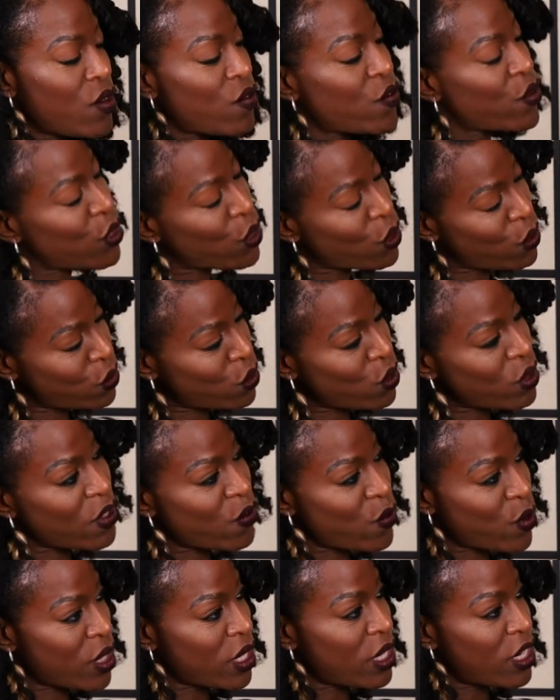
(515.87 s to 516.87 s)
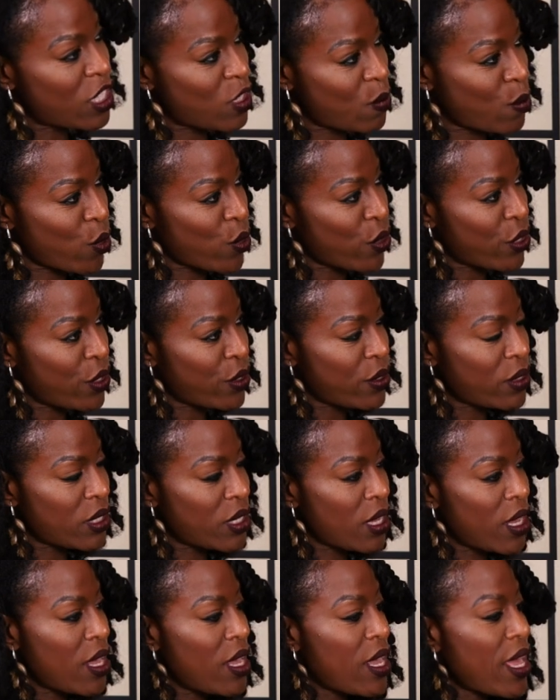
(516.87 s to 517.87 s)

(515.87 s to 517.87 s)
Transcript: for those who live within its borders,